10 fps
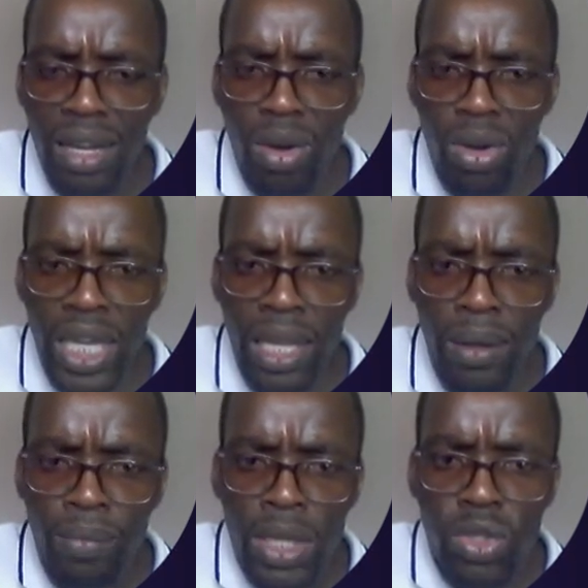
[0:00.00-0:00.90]
Okay,
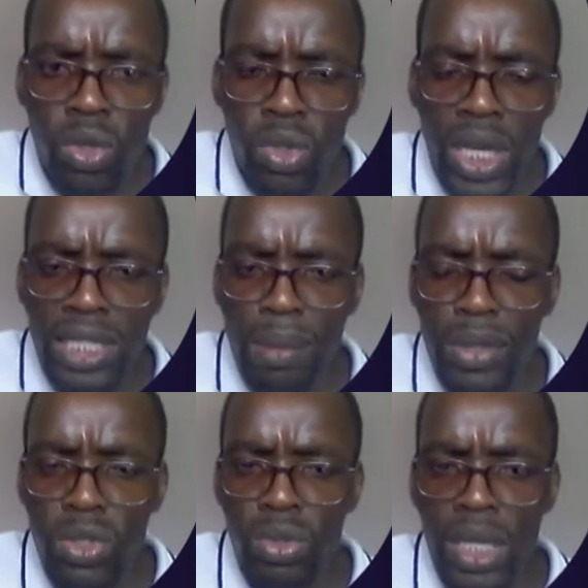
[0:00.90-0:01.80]
so you are
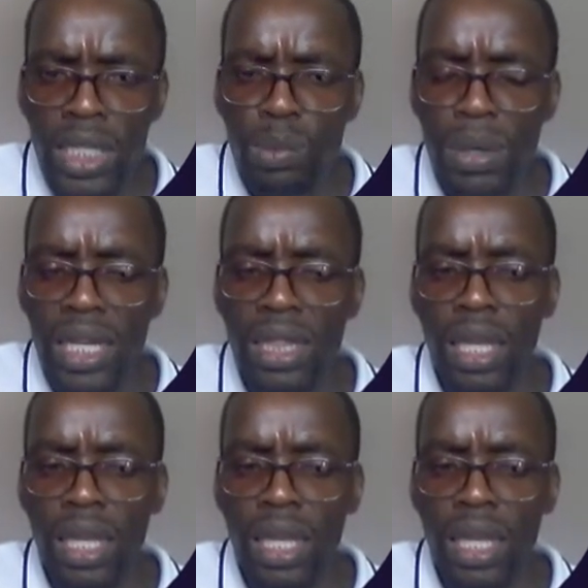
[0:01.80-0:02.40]
supposed to explain the